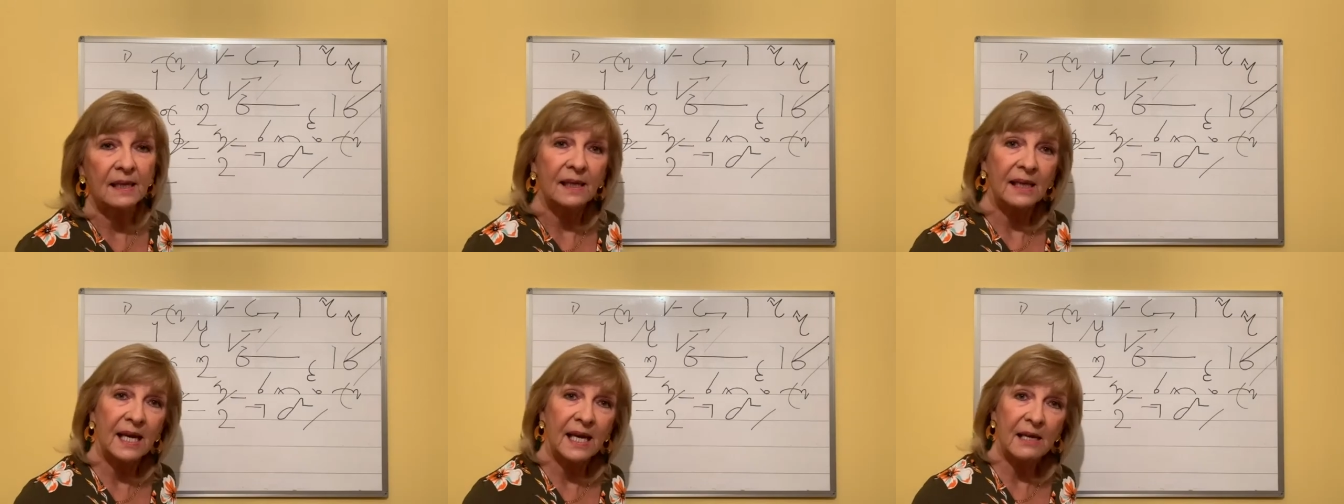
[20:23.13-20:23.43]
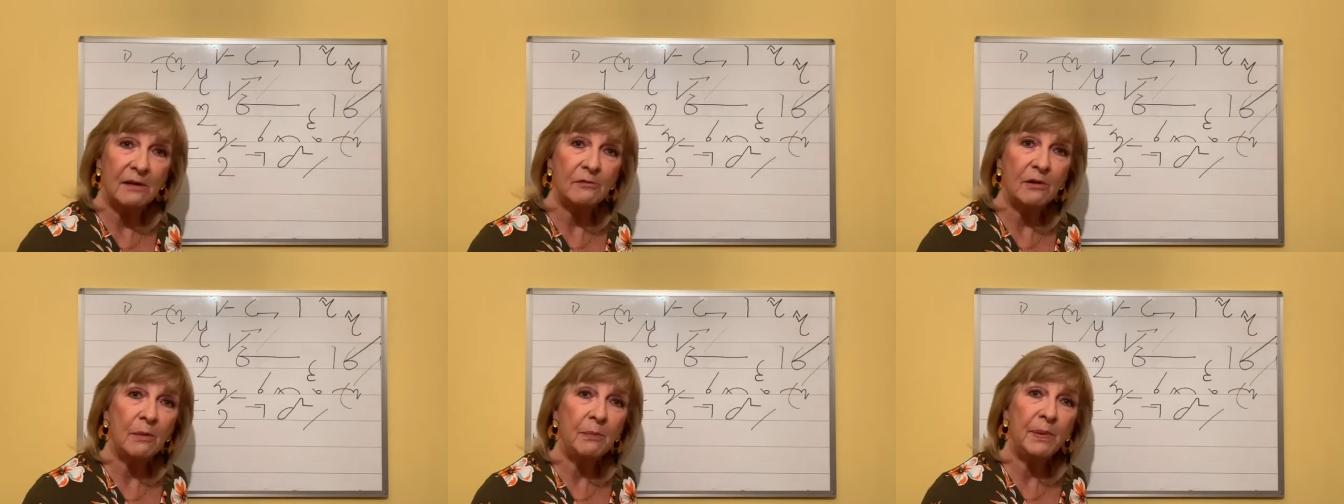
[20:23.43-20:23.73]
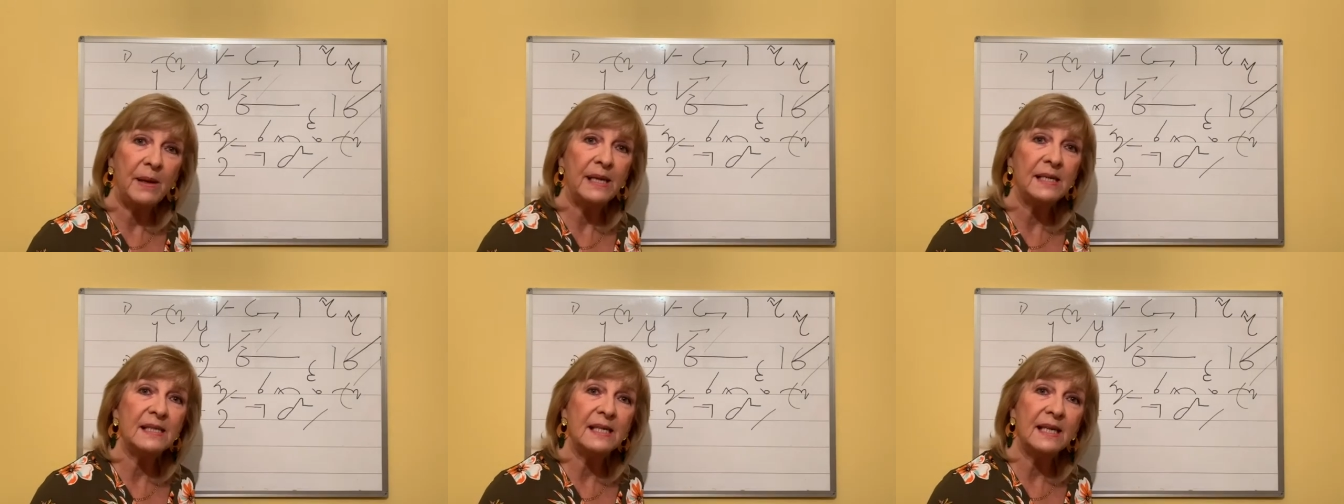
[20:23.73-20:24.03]
Keep
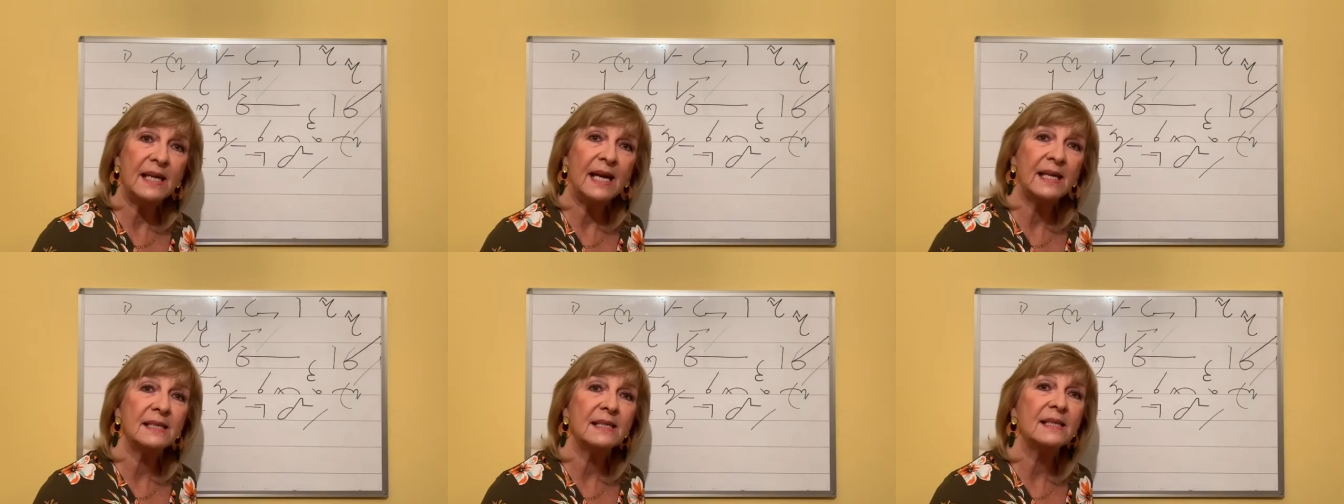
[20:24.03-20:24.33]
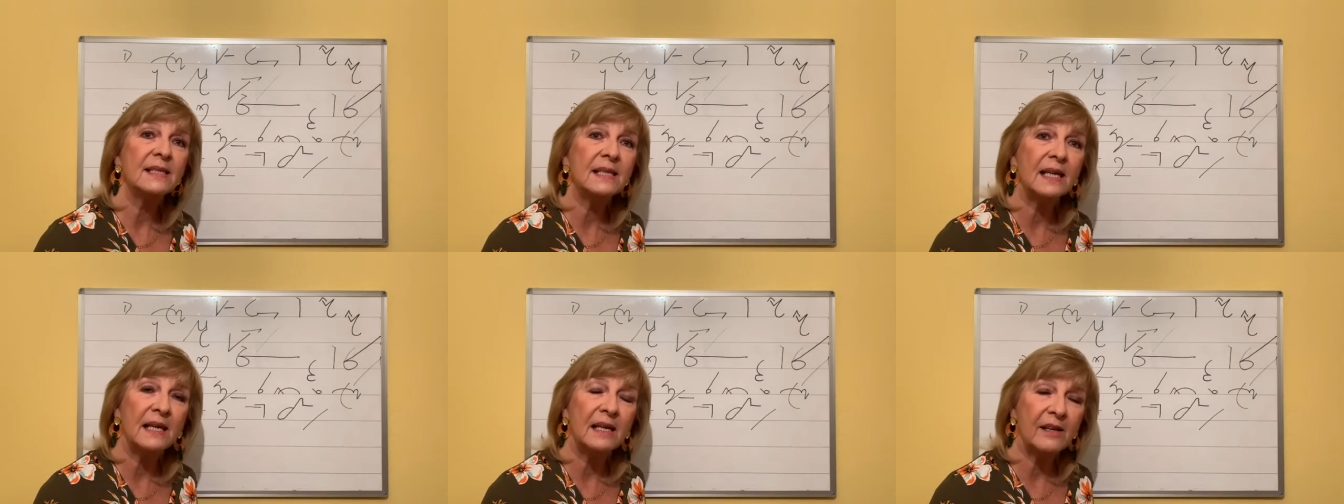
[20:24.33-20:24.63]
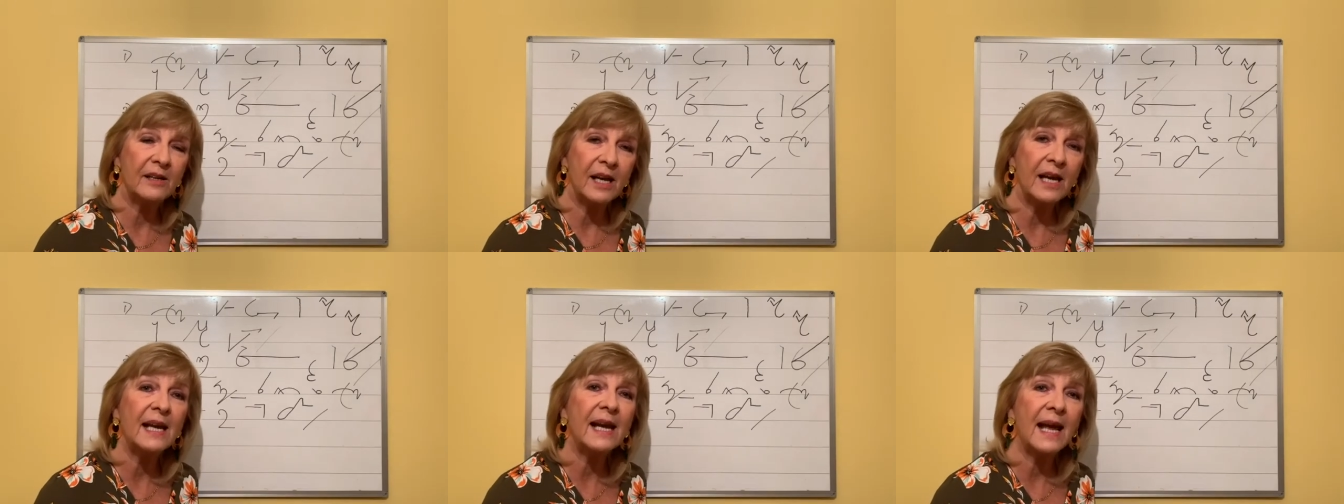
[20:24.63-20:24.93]
repeating it until you
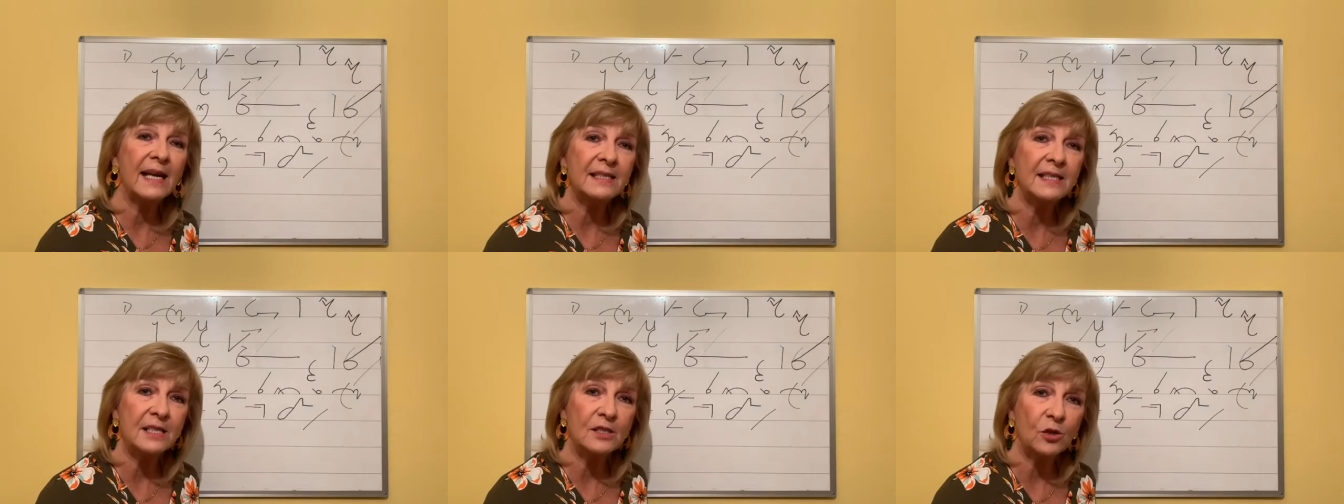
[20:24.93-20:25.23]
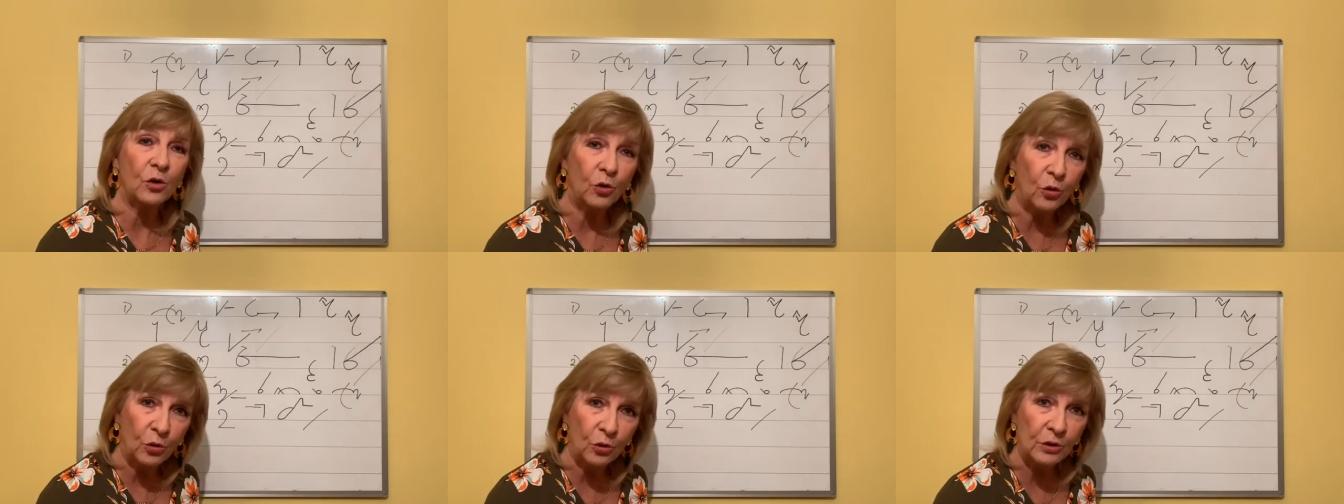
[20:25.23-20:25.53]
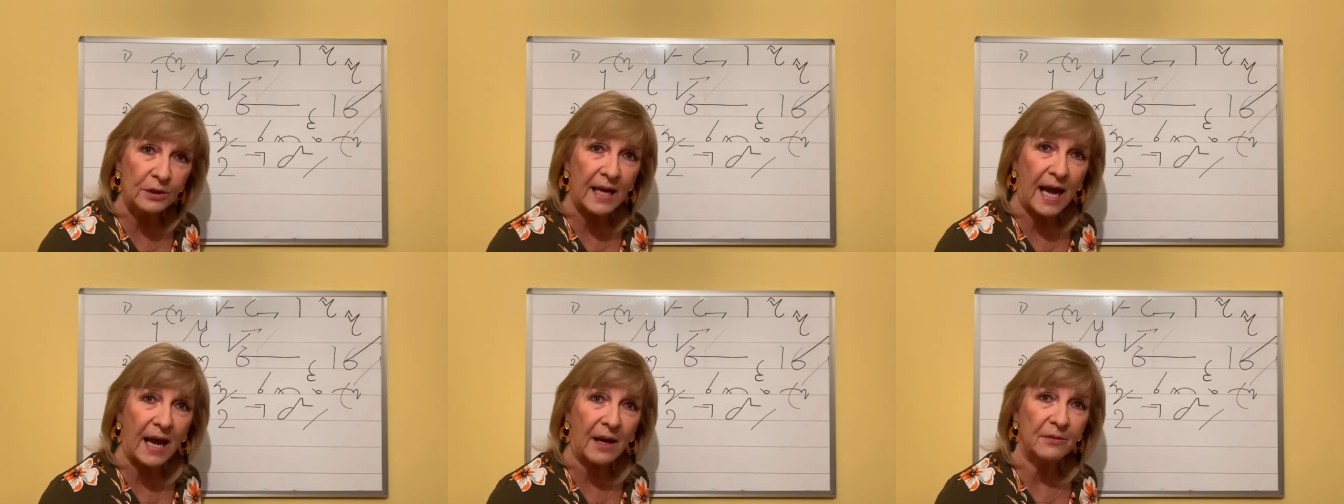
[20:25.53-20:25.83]
can get it all
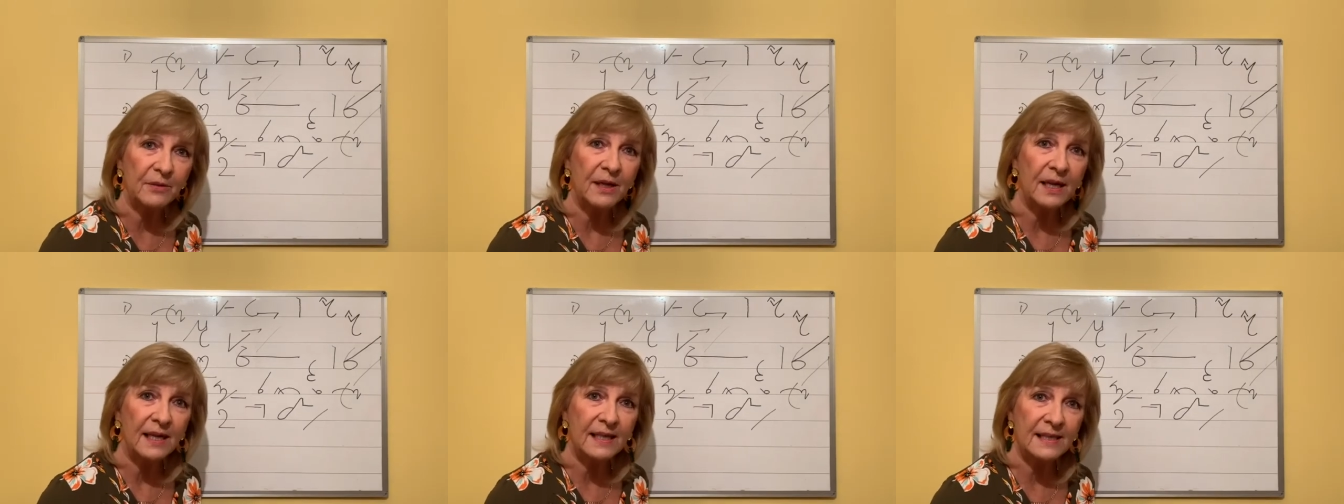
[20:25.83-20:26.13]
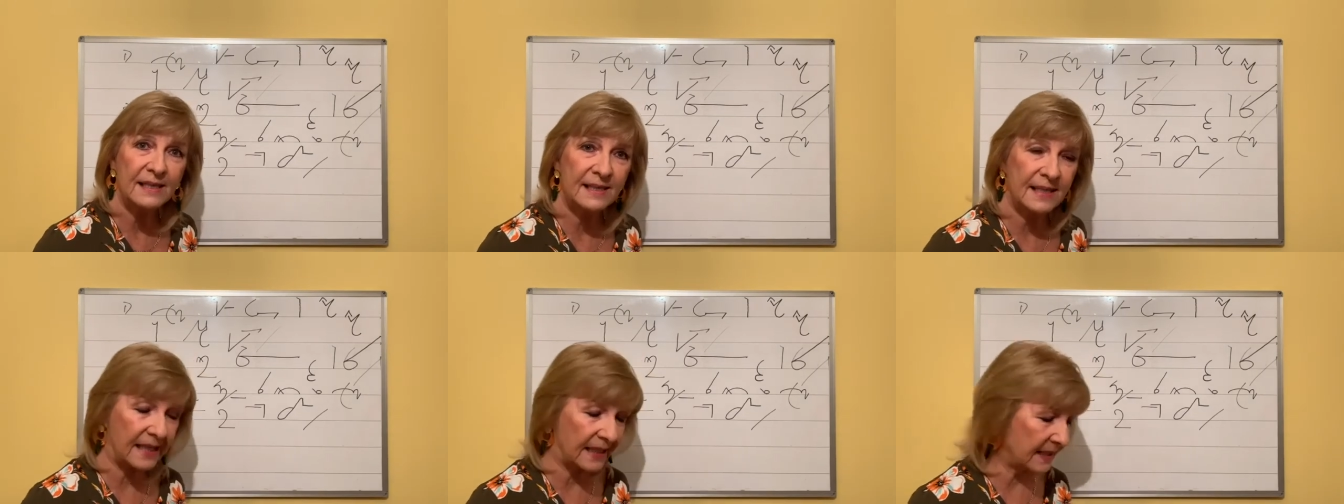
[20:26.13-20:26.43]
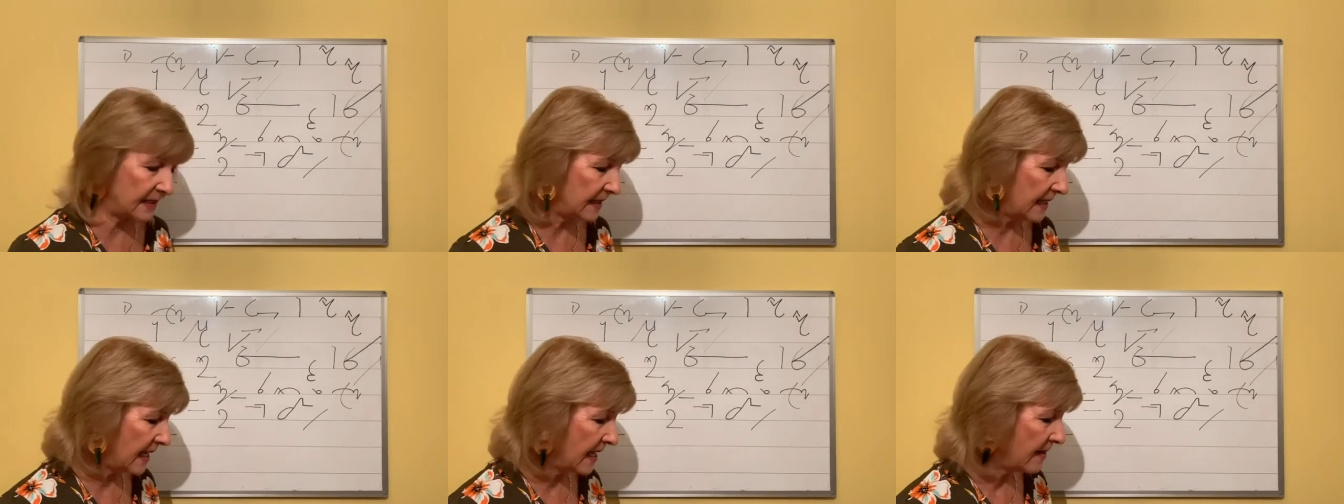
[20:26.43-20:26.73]
down at
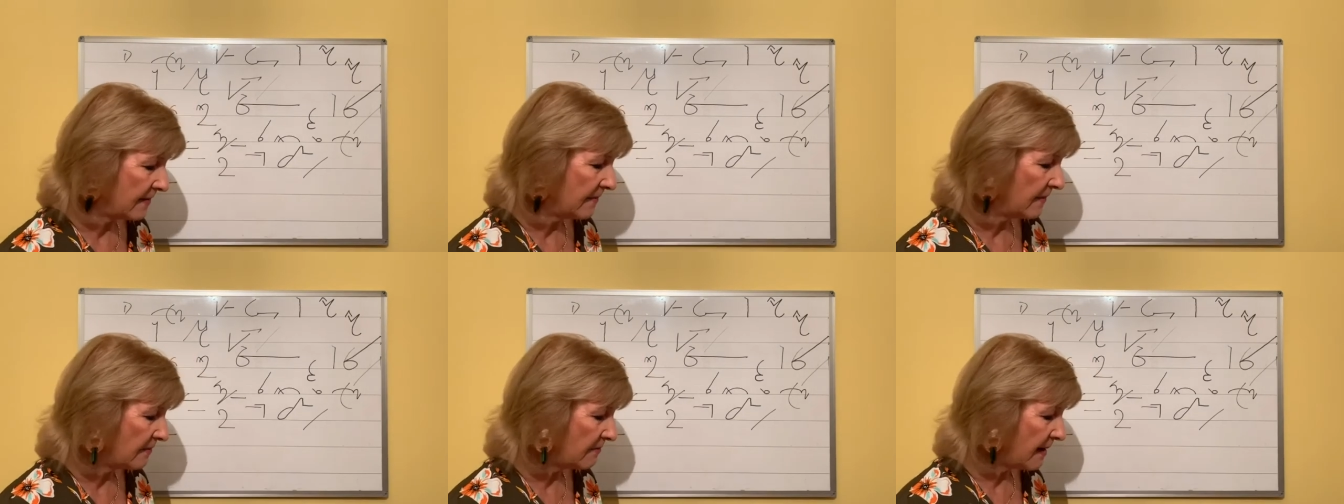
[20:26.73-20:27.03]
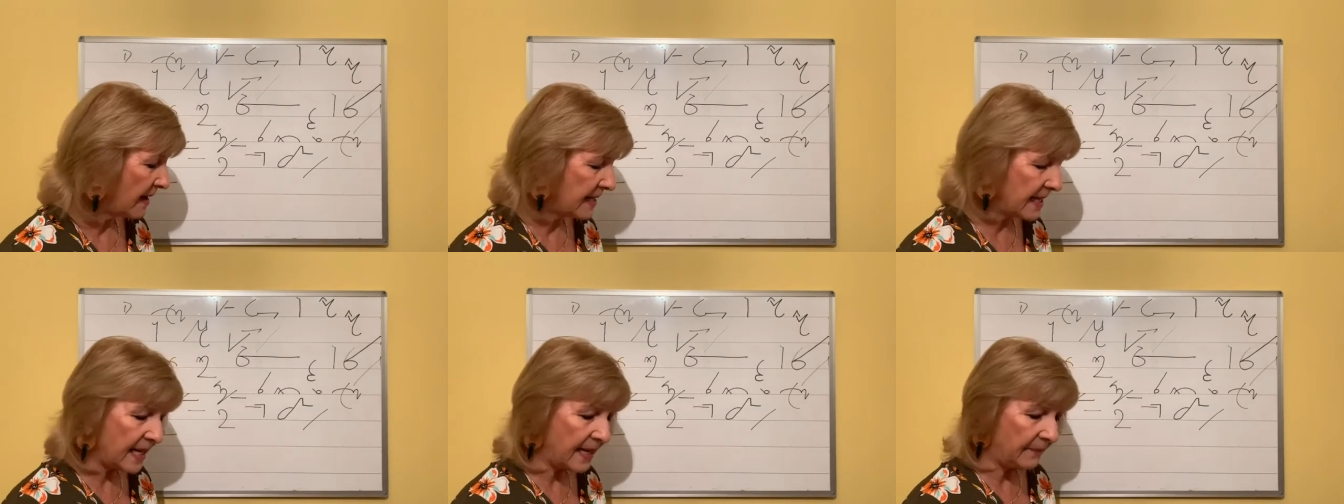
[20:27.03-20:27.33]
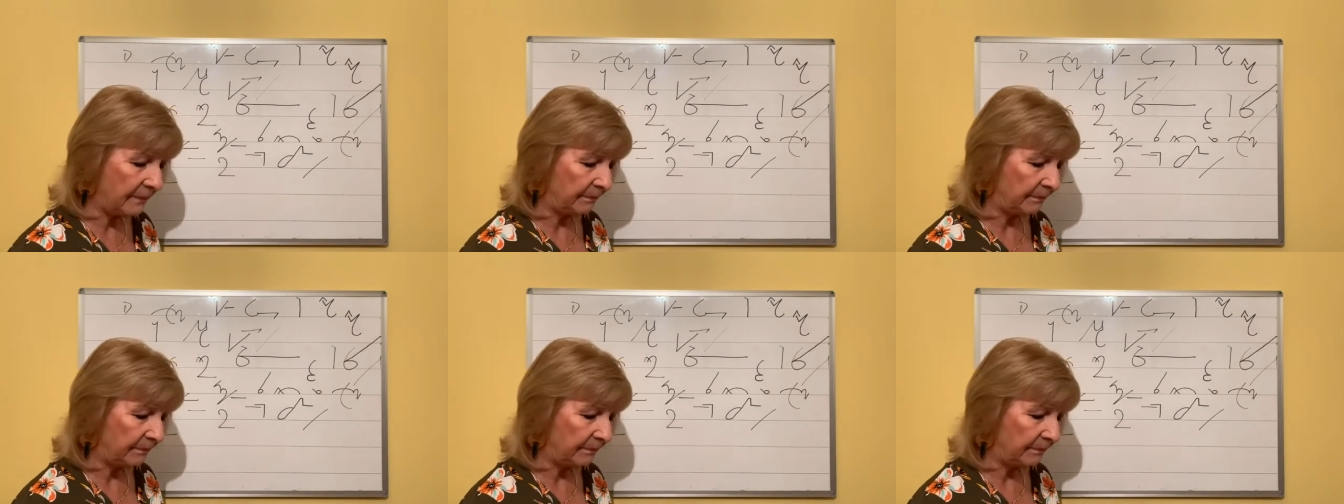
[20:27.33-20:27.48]
60. Ready?